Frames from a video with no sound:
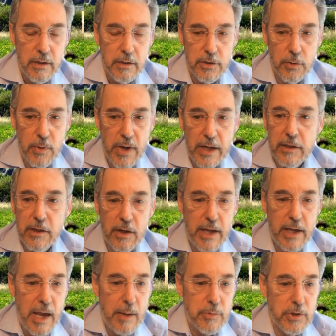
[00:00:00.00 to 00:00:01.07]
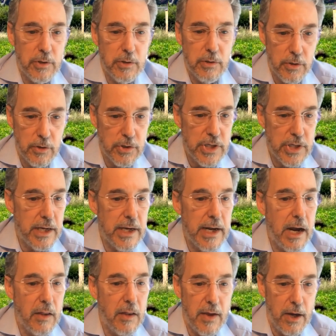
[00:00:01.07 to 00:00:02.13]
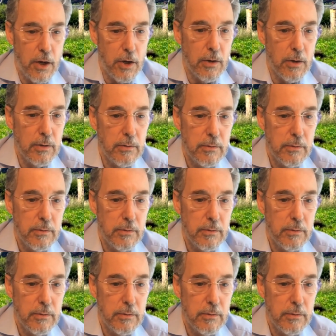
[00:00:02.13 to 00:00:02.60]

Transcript: Direct air capture, you're taking it out of the air